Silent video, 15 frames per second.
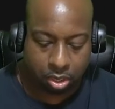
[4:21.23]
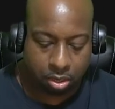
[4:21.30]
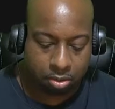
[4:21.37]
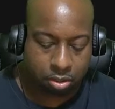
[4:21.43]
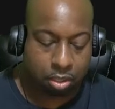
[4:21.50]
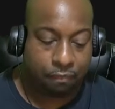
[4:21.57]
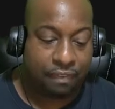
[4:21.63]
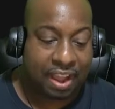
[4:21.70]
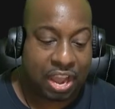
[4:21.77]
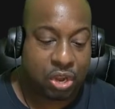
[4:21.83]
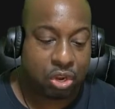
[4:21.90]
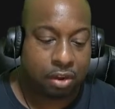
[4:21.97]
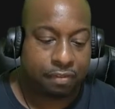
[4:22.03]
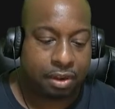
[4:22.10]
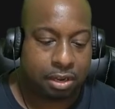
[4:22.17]
The value
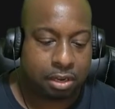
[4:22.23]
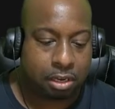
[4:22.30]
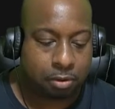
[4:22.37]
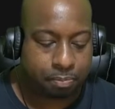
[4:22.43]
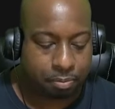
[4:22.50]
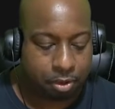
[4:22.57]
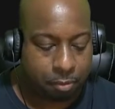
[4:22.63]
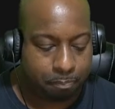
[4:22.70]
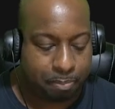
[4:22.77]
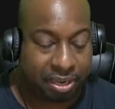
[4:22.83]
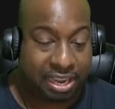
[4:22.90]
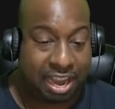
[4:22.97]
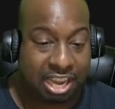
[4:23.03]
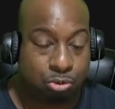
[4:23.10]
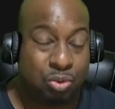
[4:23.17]
of hub
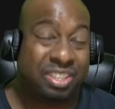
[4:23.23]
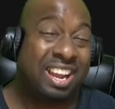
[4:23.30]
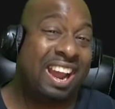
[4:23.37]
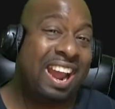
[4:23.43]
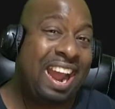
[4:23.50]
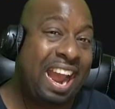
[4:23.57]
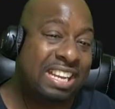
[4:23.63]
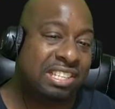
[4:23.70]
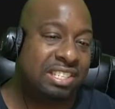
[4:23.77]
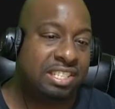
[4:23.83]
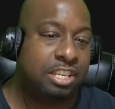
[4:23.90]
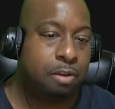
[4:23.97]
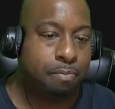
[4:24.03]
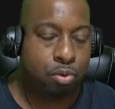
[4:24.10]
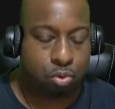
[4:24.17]
begins with the @
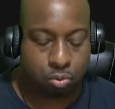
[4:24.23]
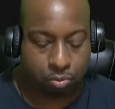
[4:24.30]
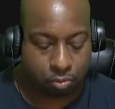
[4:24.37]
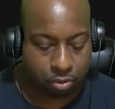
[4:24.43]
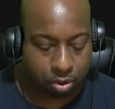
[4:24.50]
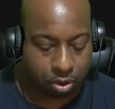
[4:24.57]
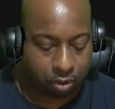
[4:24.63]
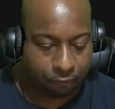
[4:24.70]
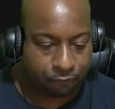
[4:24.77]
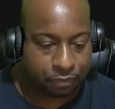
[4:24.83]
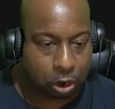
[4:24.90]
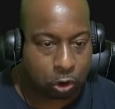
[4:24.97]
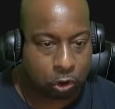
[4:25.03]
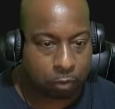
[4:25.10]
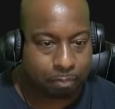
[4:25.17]
symbol,
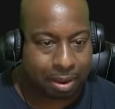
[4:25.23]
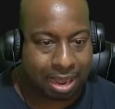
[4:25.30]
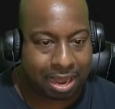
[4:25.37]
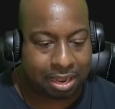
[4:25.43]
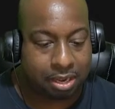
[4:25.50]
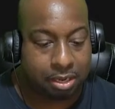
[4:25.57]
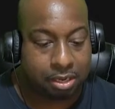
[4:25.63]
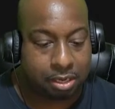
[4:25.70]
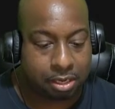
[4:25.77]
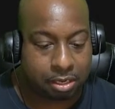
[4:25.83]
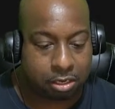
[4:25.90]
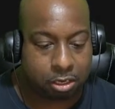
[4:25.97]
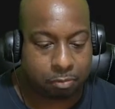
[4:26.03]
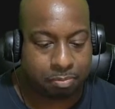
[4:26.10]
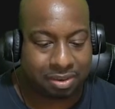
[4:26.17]
followed by
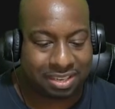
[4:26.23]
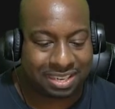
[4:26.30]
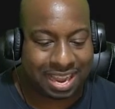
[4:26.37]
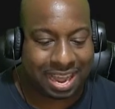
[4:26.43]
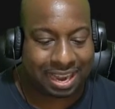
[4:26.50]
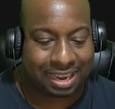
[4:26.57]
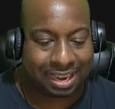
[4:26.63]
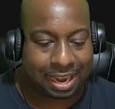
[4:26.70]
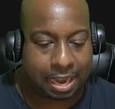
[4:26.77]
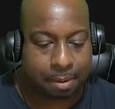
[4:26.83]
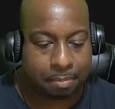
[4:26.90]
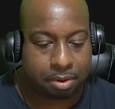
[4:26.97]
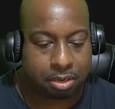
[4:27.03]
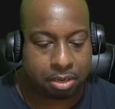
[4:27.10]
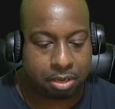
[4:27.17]

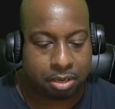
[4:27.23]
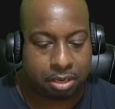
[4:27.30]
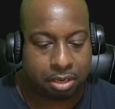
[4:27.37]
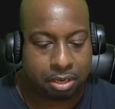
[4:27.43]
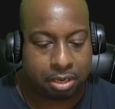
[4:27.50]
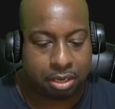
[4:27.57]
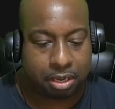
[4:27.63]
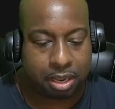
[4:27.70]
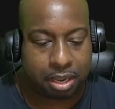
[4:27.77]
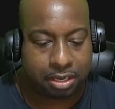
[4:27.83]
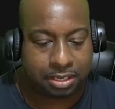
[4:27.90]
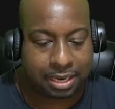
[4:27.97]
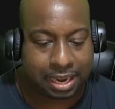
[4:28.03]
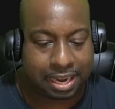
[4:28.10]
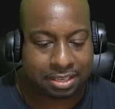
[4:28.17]

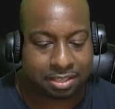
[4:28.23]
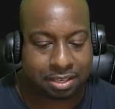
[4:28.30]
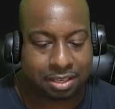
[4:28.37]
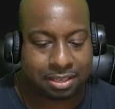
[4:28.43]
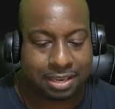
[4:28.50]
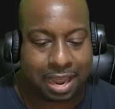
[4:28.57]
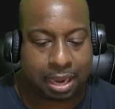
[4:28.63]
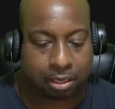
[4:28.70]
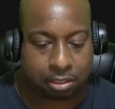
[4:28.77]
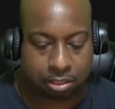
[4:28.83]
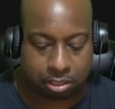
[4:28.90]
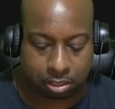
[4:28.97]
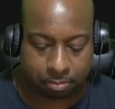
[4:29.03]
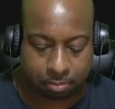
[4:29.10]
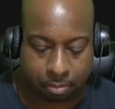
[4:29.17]

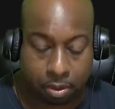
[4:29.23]
hub.lambdatest.com